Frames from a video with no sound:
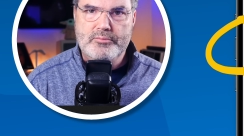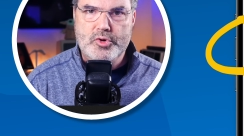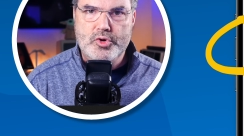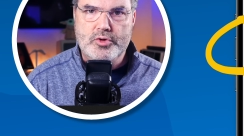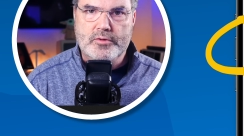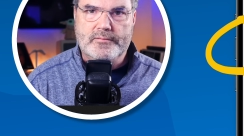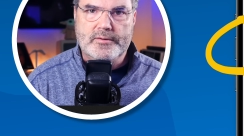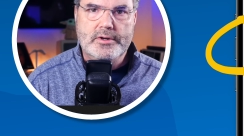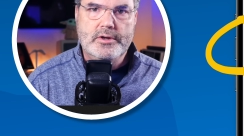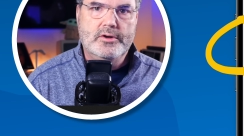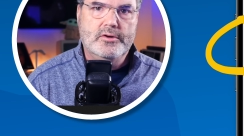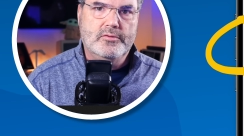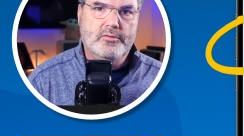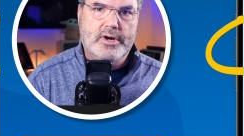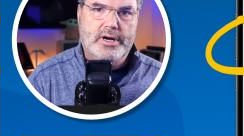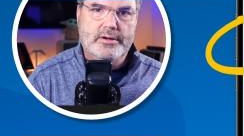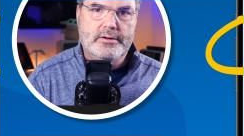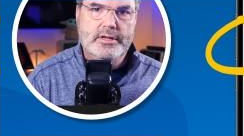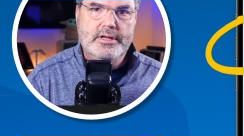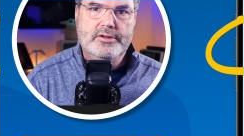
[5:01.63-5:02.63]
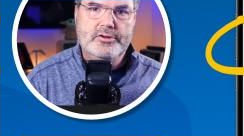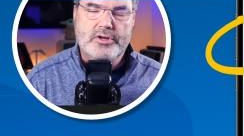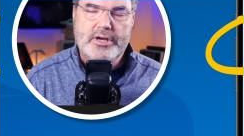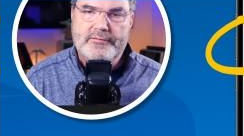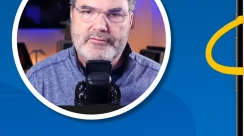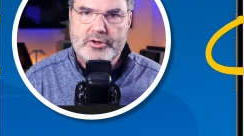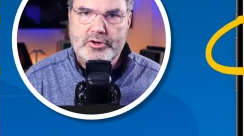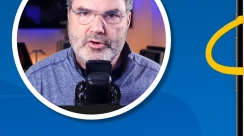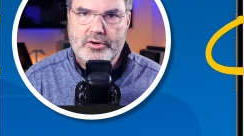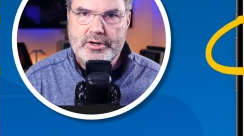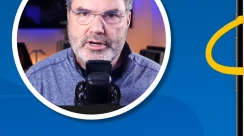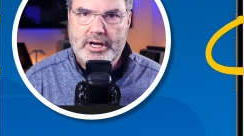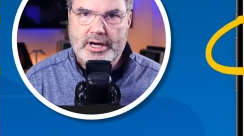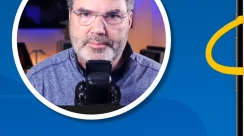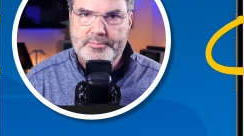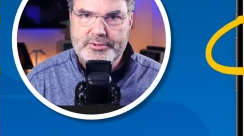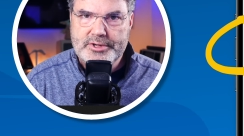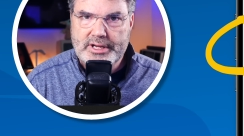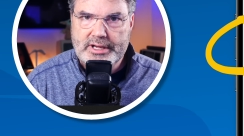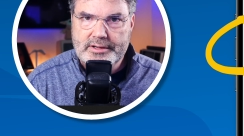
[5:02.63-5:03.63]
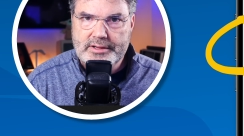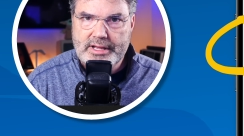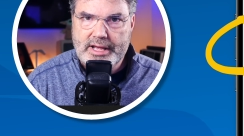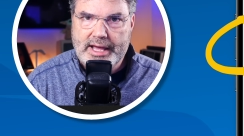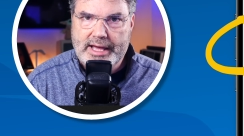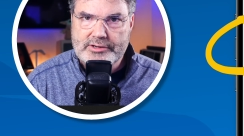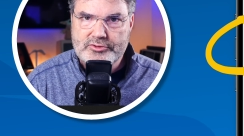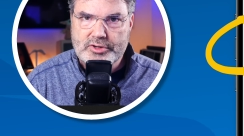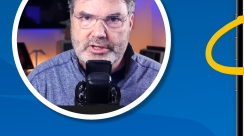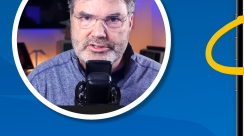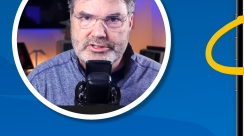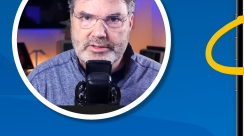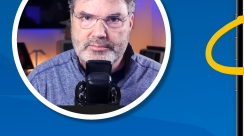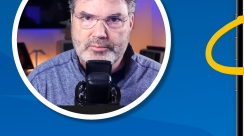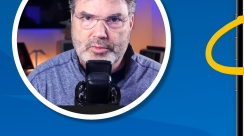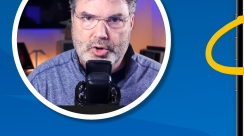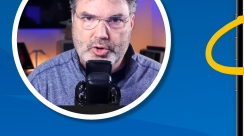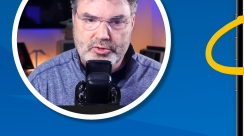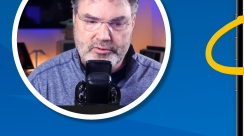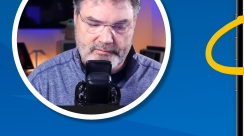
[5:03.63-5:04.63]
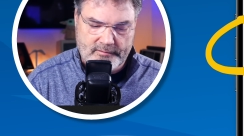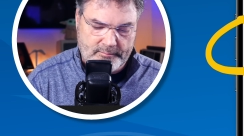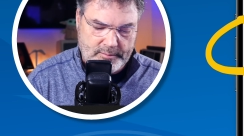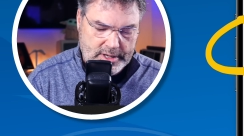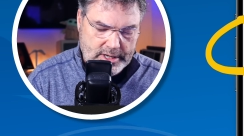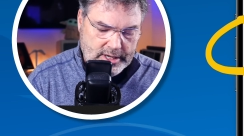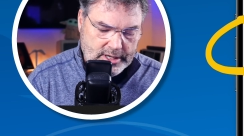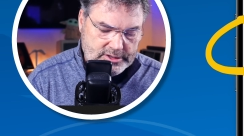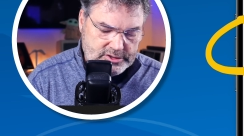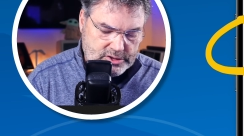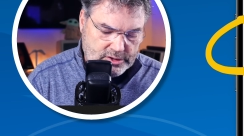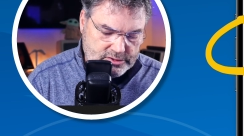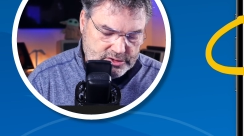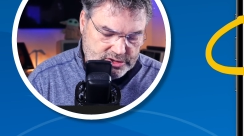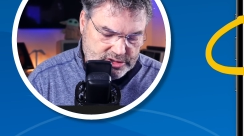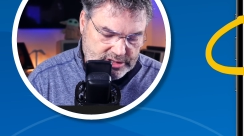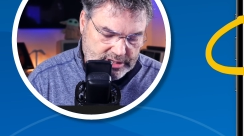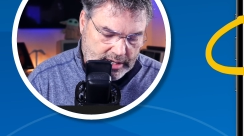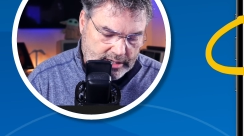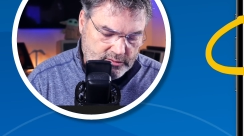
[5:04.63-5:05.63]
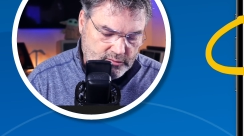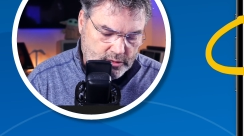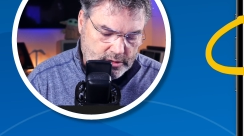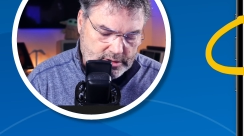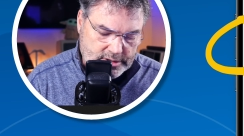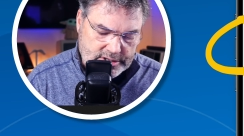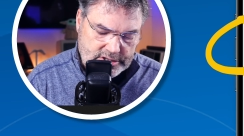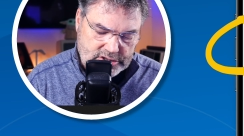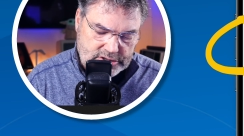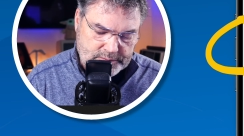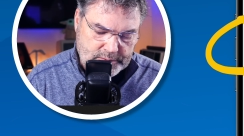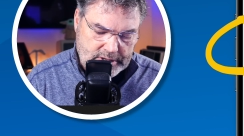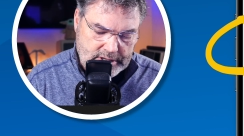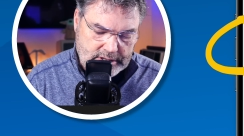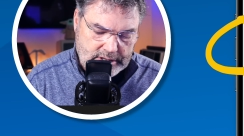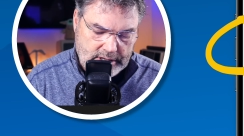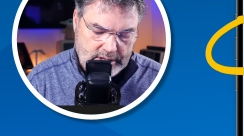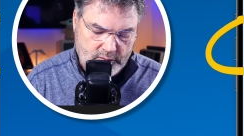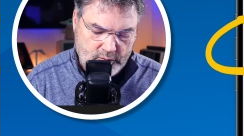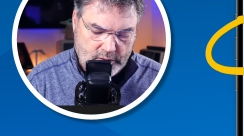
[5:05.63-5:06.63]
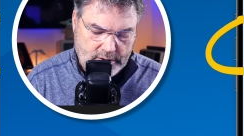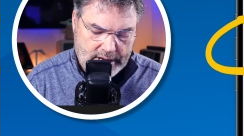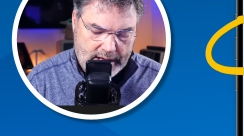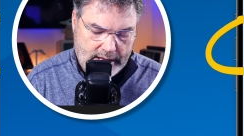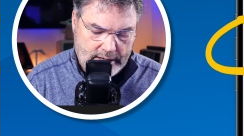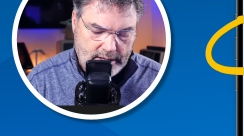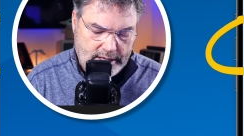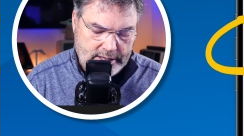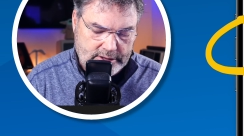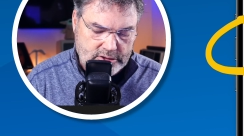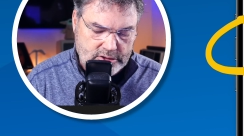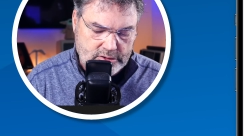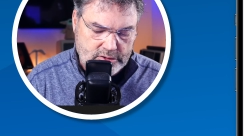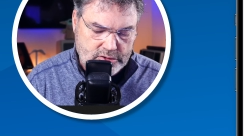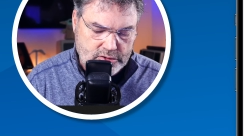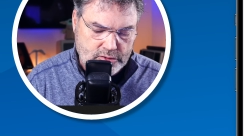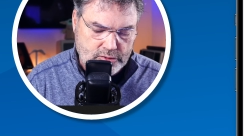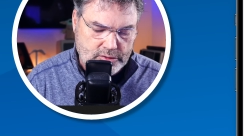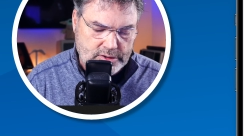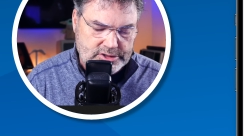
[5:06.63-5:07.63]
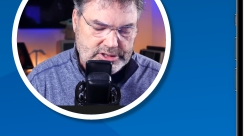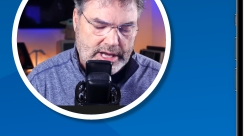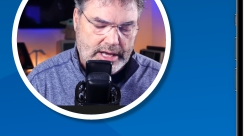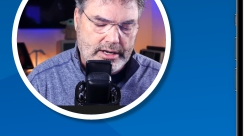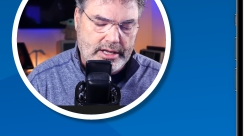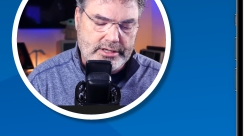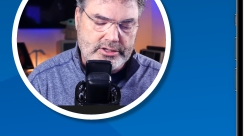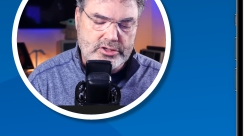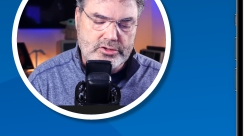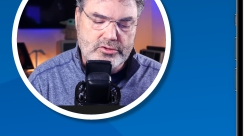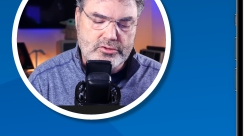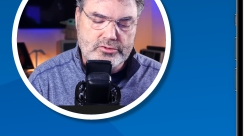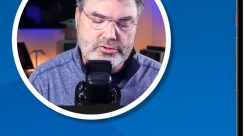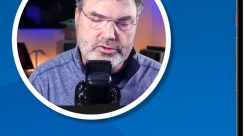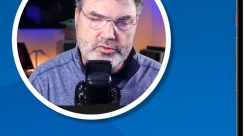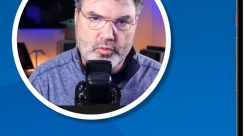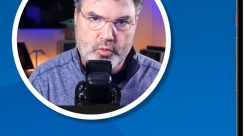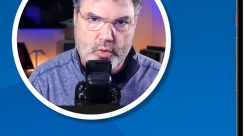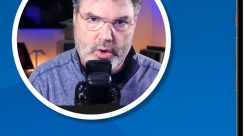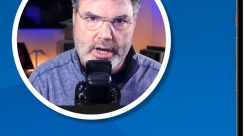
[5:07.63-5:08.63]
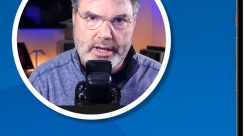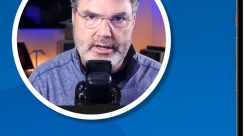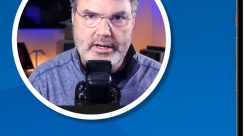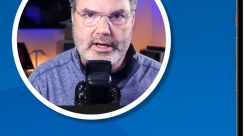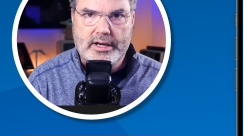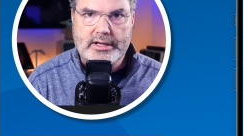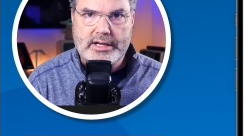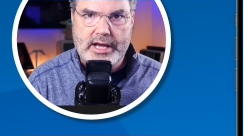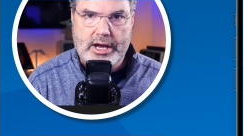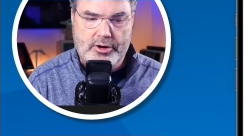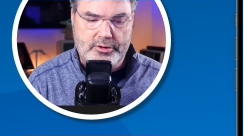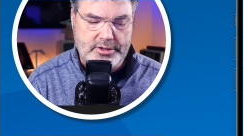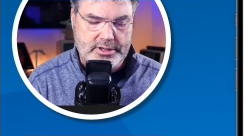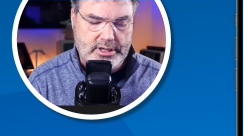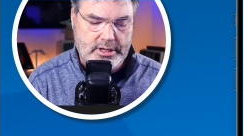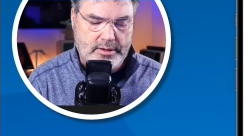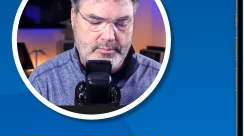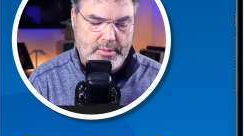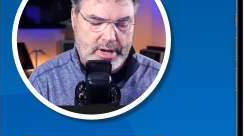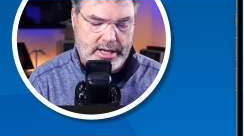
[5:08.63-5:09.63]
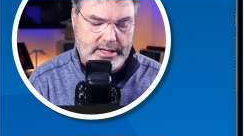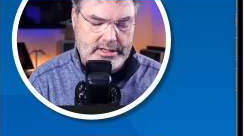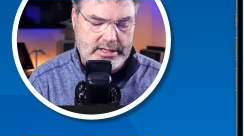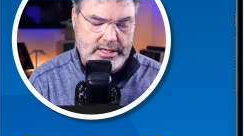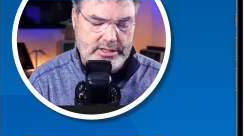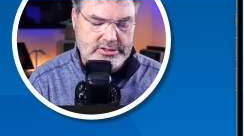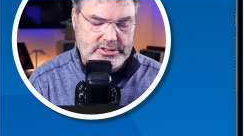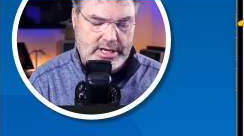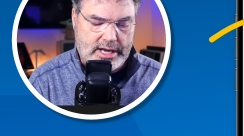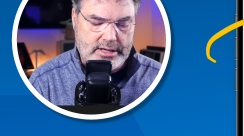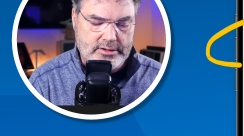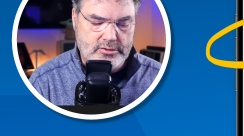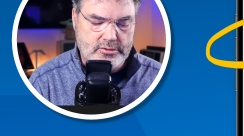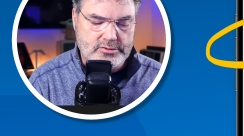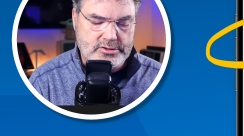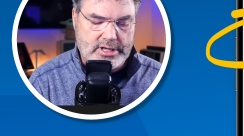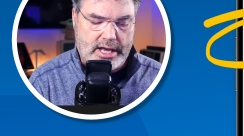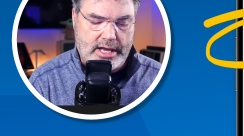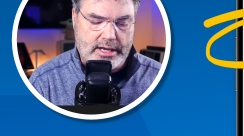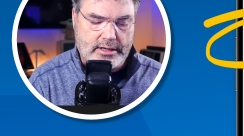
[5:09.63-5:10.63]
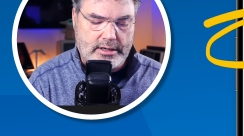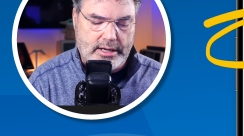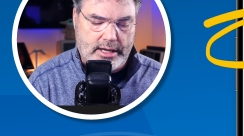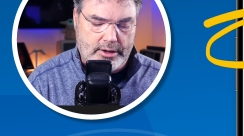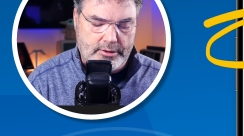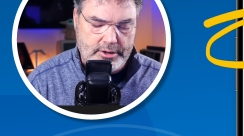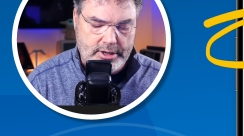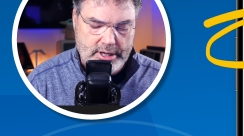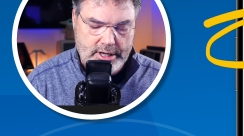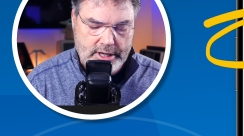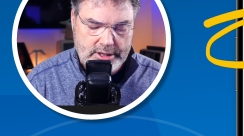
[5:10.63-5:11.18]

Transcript: move. Well, you have to go and update the address in both of them. So generally speaking, what I like to do is I like to use one account. And in my case, I use iCloud.